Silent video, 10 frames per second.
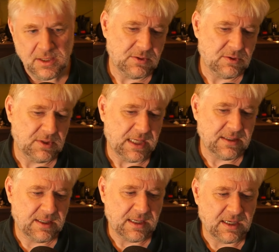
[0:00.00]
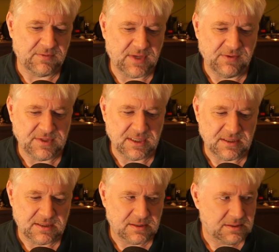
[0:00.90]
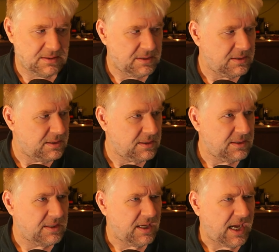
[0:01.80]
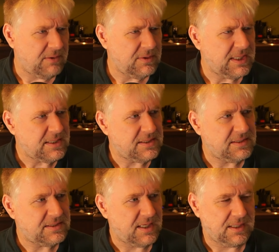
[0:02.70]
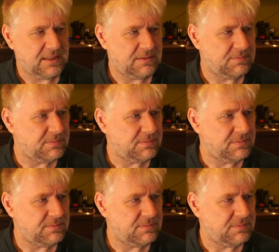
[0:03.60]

So that kind of gives this, I would guess it's like